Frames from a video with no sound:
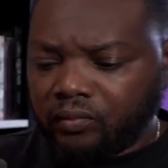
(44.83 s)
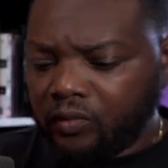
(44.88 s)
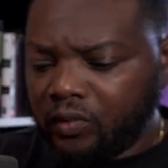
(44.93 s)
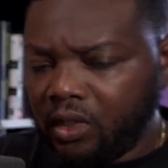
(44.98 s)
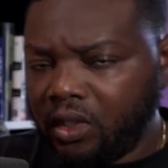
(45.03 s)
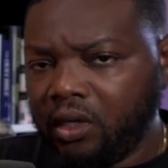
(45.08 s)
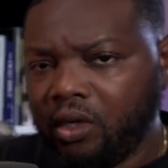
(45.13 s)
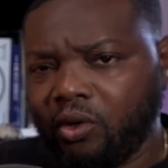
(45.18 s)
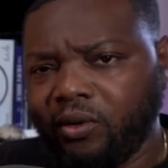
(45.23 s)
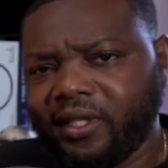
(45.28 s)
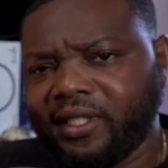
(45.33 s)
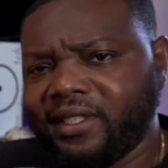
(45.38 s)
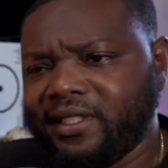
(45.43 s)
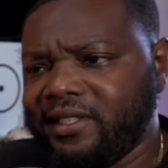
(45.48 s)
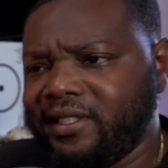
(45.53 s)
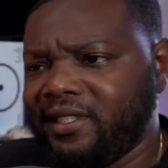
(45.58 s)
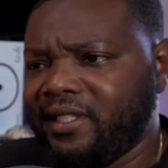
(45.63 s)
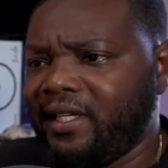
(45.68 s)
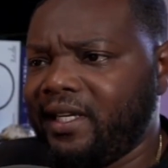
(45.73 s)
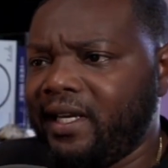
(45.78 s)
quickly
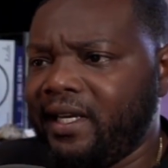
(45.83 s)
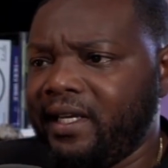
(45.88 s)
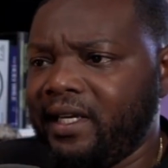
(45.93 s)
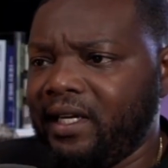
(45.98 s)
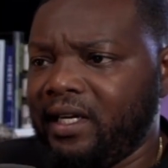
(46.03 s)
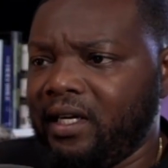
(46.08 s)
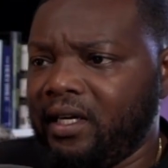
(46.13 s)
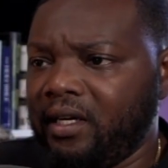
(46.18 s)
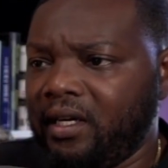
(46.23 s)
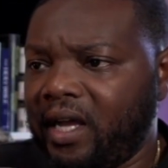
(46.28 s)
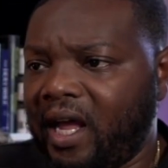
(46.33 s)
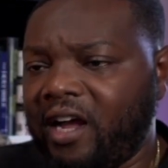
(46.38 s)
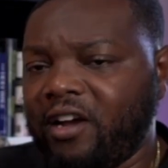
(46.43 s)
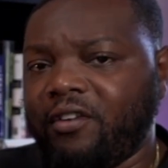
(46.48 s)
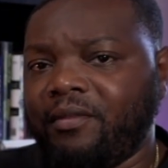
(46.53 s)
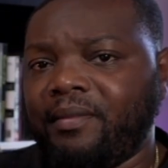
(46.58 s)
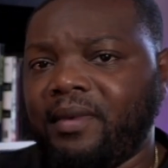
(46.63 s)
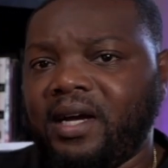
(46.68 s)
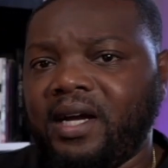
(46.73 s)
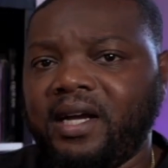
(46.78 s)
today how
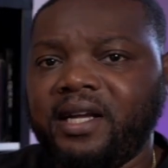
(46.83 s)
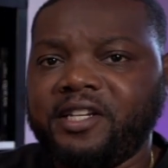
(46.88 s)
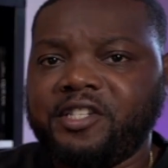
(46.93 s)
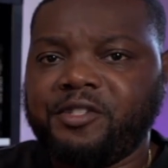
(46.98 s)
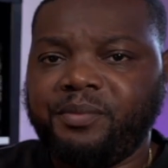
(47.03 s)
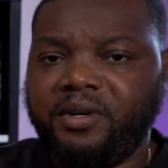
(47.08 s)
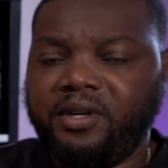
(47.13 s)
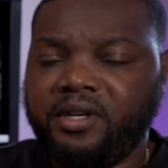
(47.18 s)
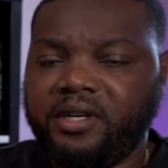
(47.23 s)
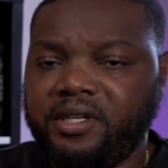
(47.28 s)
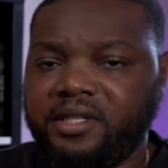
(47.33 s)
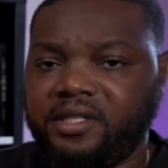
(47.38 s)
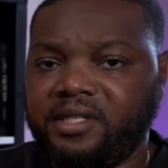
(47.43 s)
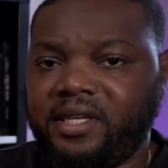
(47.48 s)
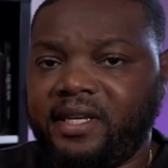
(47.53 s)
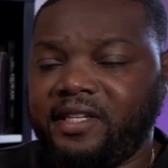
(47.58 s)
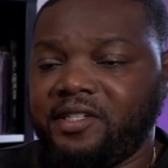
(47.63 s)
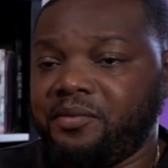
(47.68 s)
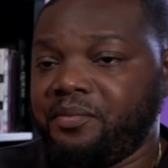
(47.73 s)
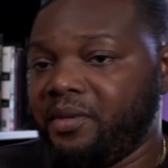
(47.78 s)
my experience
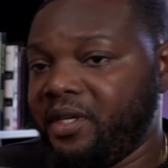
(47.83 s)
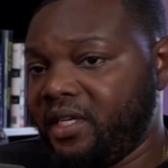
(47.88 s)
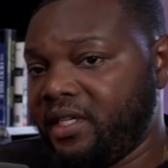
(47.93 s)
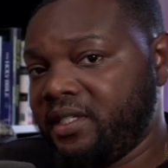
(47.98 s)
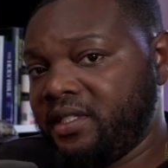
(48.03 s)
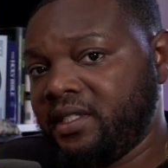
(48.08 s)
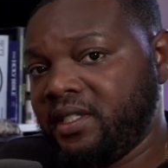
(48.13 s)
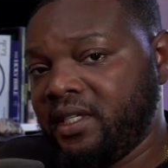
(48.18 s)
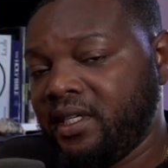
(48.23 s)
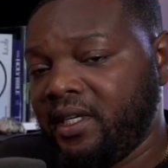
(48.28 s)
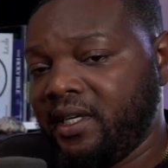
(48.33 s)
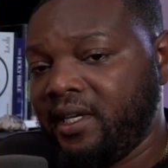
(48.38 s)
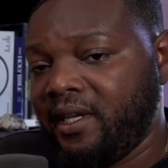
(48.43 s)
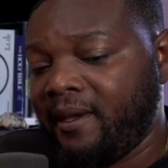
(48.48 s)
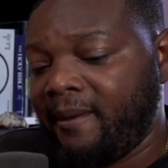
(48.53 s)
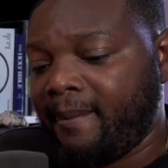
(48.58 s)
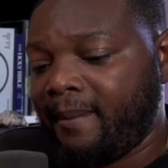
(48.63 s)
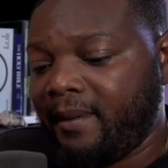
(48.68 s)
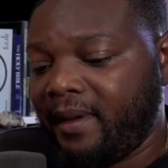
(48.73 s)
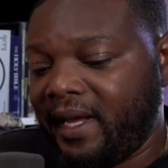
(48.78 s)
has been,
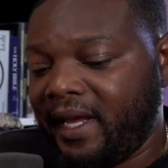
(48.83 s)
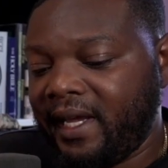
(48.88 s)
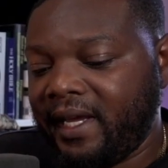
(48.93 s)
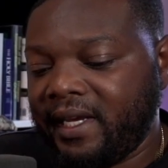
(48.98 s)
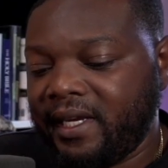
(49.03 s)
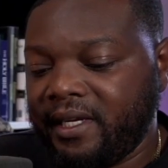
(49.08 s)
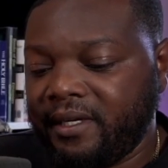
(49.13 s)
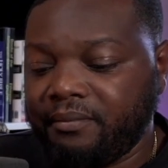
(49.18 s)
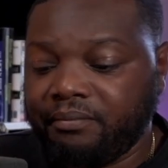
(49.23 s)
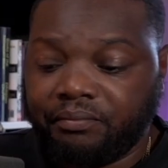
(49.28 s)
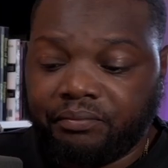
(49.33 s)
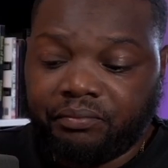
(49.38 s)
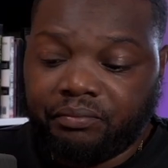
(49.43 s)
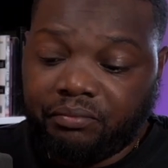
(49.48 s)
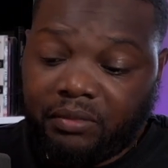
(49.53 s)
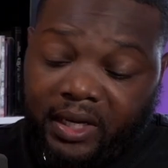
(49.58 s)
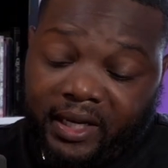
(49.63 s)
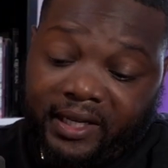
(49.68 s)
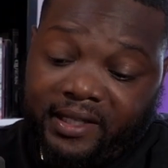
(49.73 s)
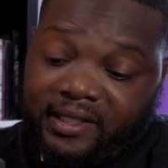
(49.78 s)
and
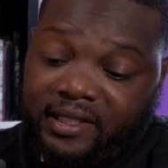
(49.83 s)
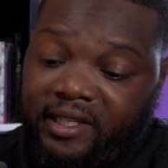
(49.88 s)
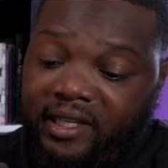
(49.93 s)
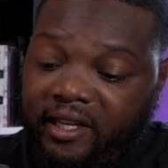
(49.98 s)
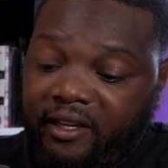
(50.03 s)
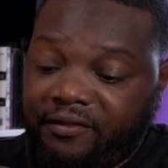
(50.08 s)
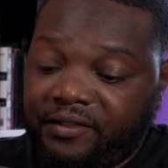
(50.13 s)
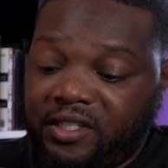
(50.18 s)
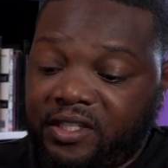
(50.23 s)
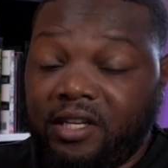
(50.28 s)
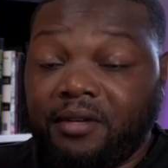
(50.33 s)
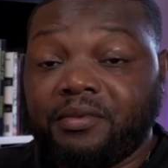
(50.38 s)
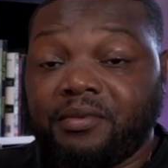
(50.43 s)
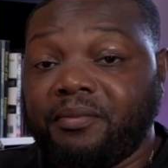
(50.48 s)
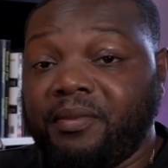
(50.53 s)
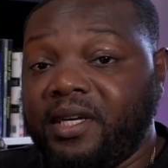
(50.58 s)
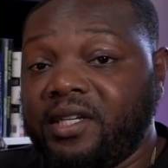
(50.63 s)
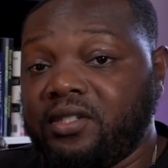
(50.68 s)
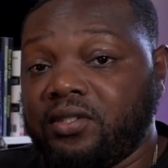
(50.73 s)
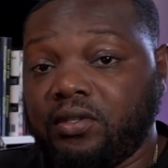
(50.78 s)
I guess give tips
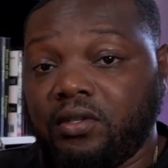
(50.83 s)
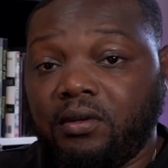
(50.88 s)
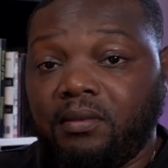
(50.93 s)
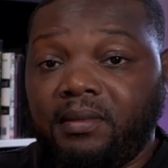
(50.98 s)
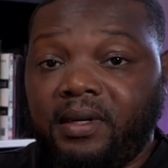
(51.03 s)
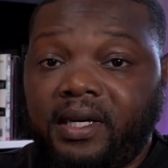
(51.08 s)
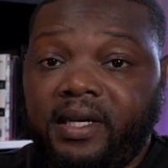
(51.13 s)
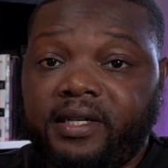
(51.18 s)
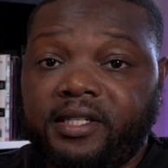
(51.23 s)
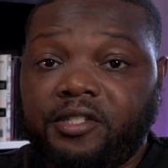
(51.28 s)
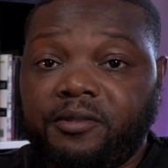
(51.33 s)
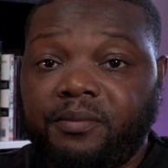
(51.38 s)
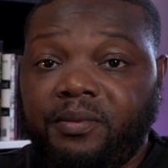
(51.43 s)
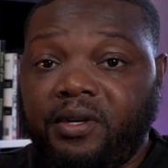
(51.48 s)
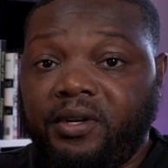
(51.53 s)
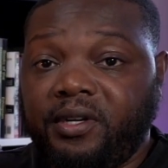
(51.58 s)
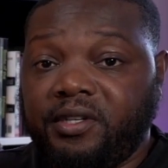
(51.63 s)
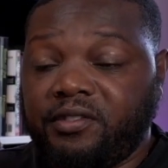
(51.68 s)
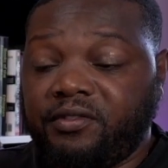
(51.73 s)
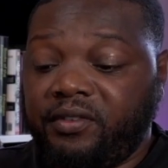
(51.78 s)
based on my
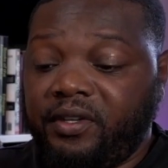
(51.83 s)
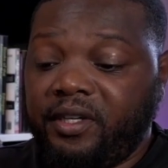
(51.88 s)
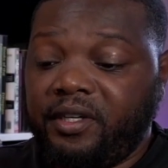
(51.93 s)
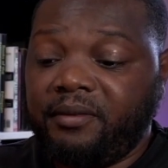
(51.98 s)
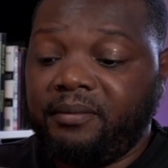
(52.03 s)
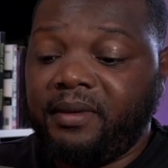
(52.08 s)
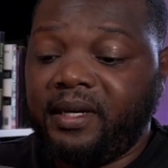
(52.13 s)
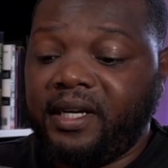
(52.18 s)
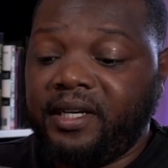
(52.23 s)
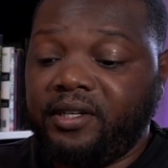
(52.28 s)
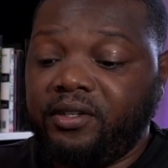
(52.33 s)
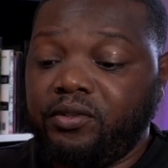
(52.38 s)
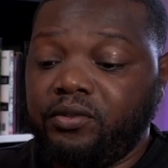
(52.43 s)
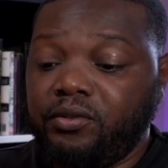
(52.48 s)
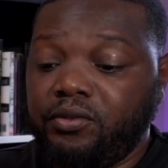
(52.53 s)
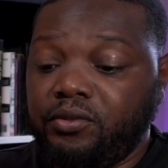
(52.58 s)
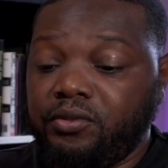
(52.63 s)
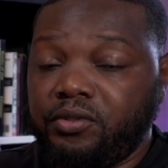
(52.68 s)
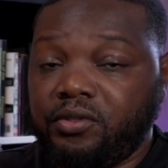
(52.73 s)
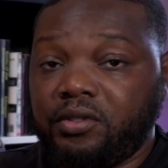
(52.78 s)
experience for anybody
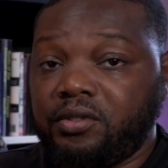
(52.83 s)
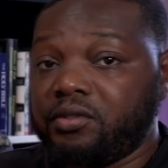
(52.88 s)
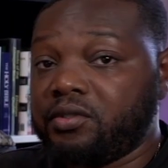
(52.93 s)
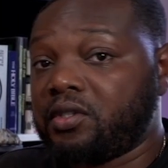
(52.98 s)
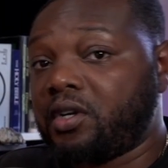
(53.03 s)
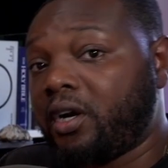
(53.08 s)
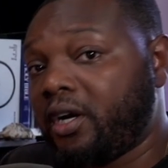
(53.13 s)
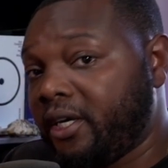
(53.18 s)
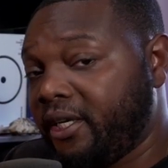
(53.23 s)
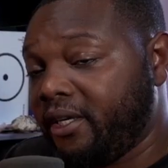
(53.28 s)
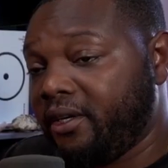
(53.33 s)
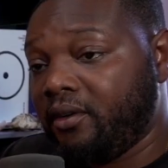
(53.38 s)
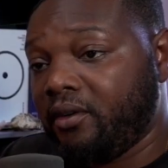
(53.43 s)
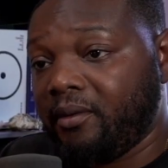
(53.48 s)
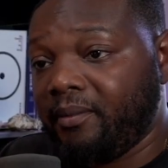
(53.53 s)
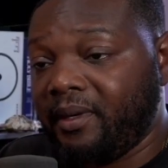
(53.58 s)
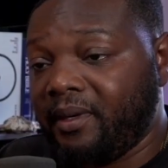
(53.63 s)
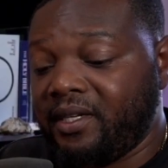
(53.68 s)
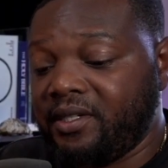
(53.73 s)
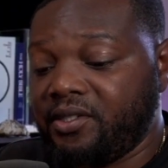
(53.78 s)
who's starting or
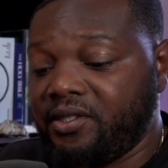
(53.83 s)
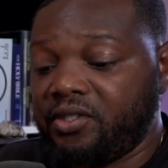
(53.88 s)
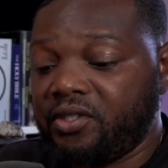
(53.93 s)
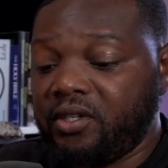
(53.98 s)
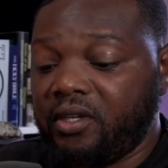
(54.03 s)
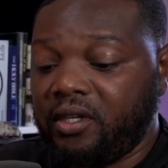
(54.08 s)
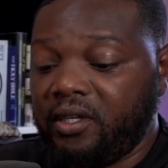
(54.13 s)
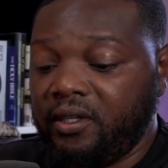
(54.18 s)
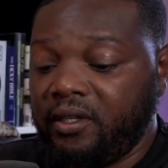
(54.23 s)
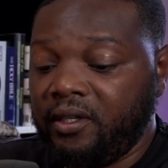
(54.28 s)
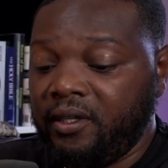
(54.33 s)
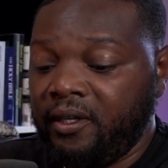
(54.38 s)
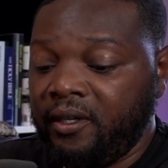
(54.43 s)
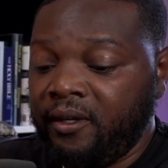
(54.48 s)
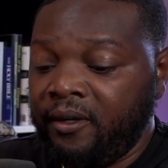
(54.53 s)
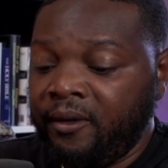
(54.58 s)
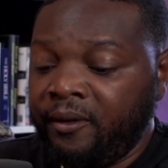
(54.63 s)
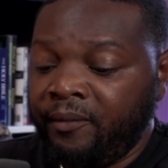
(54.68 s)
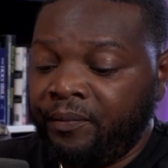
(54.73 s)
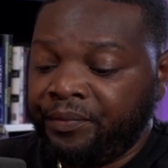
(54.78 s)
about to start
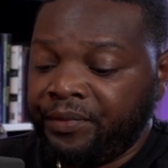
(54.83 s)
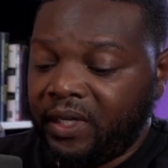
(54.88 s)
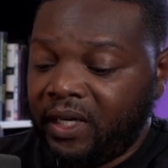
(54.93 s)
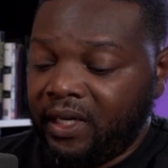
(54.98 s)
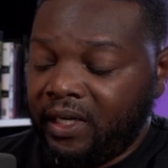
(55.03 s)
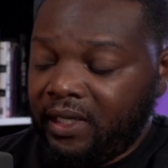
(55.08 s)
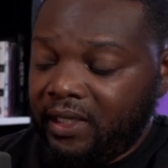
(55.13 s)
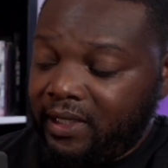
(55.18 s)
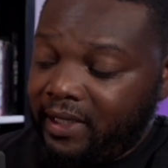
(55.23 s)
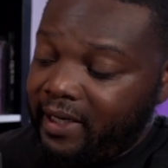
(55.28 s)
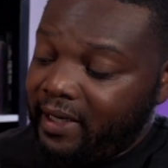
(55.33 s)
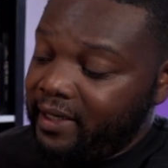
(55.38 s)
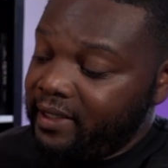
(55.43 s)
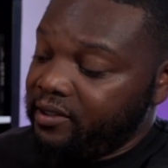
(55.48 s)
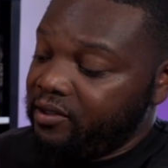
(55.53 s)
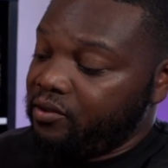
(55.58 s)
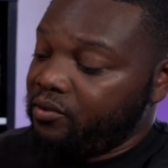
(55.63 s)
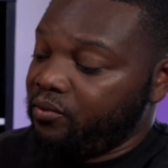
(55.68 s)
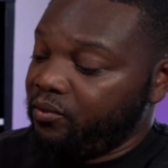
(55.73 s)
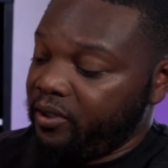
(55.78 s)

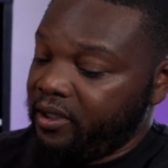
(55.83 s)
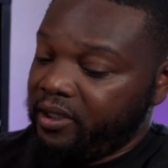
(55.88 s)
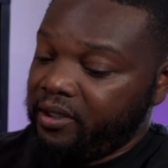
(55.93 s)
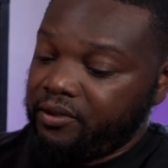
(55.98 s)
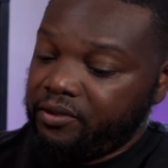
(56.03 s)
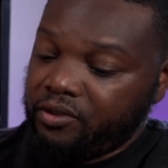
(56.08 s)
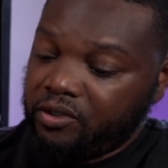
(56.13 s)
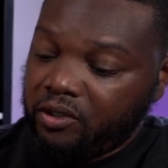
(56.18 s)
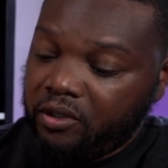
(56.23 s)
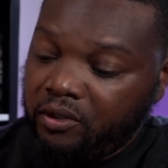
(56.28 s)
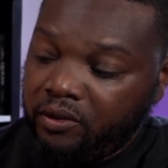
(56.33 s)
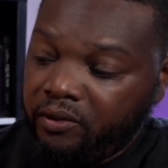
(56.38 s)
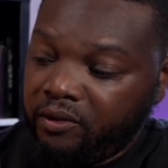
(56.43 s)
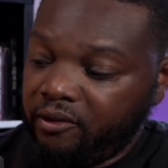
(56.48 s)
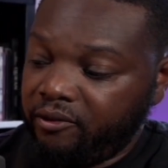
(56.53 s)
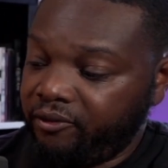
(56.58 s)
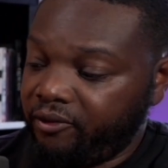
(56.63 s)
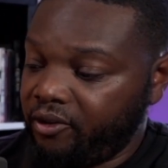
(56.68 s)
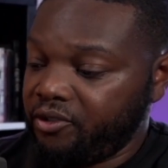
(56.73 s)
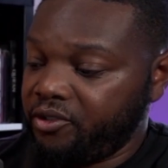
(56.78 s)
as well. So the
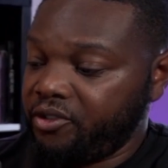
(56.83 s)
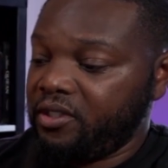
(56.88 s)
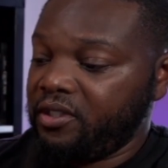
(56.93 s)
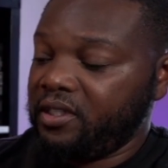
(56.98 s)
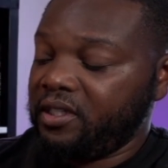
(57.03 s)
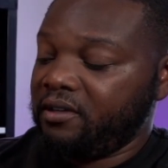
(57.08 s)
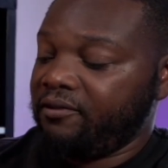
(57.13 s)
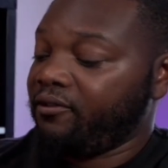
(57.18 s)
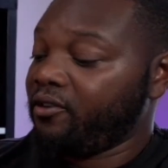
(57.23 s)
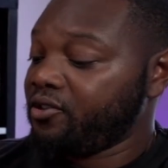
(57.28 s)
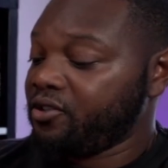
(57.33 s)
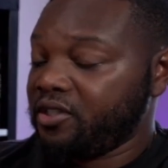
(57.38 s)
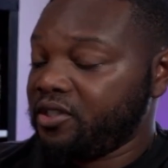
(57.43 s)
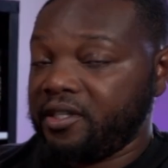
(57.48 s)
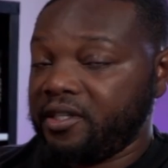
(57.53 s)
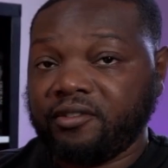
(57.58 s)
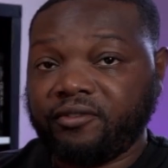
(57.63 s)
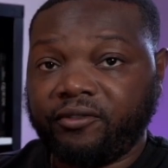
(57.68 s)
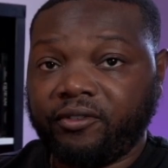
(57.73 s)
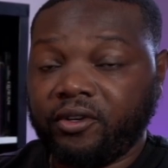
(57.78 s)
first
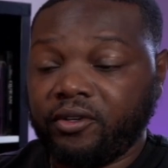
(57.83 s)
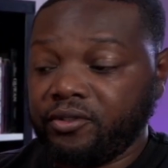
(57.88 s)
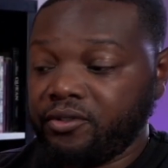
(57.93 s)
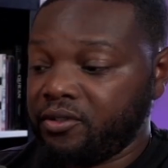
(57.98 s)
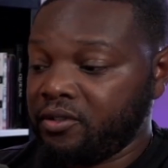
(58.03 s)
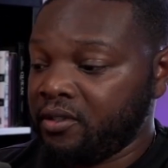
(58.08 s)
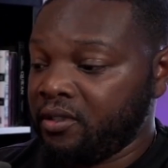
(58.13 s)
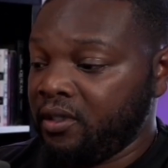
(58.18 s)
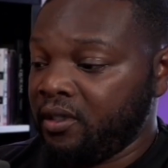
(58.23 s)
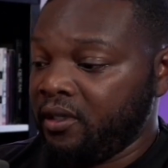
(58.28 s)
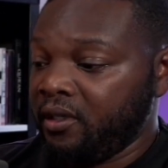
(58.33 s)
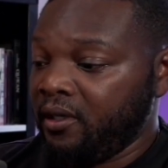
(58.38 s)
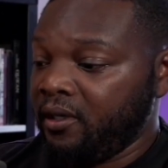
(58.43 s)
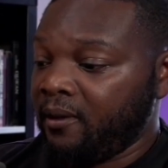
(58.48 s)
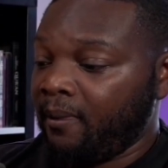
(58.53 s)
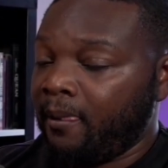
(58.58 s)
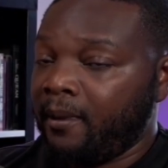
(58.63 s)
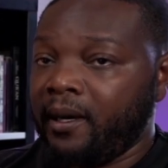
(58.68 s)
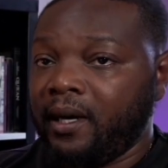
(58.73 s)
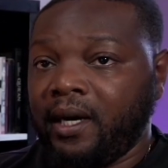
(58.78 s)
things first,
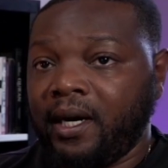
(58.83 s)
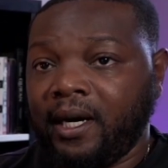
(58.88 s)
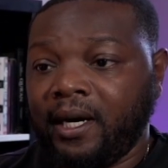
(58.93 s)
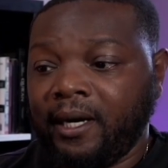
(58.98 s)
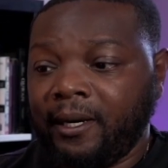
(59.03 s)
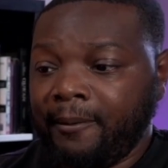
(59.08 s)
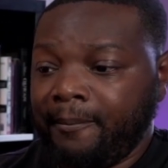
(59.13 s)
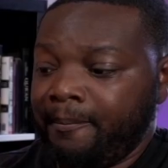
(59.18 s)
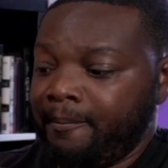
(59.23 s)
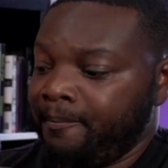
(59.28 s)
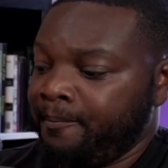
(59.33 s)
um,